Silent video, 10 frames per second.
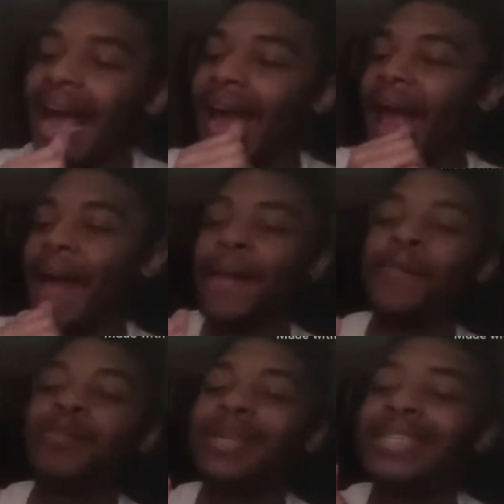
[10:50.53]
And
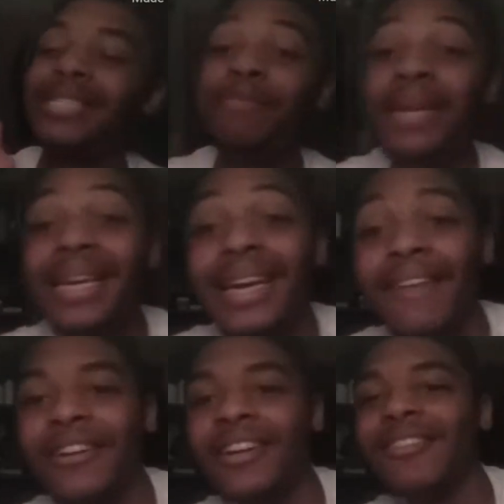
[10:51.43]
speaking
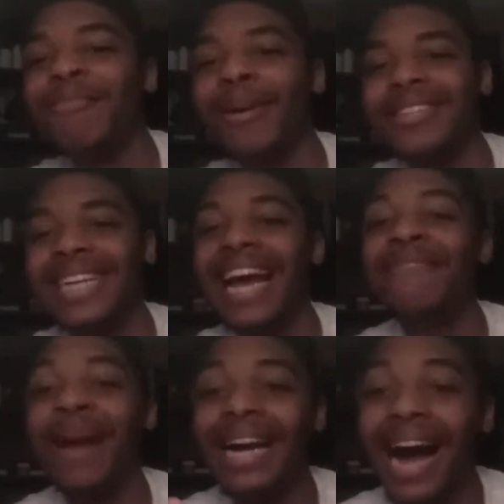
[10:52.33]
of another person I
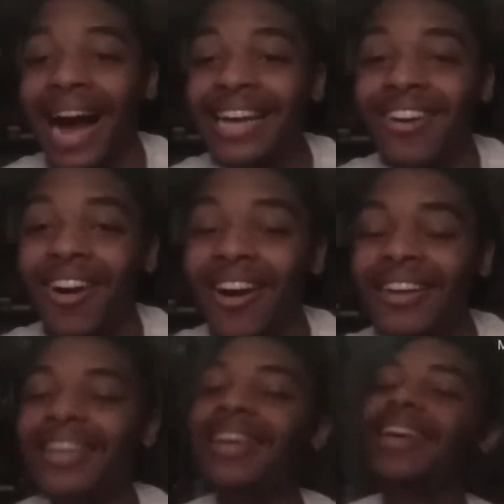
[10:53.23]
have my eye on,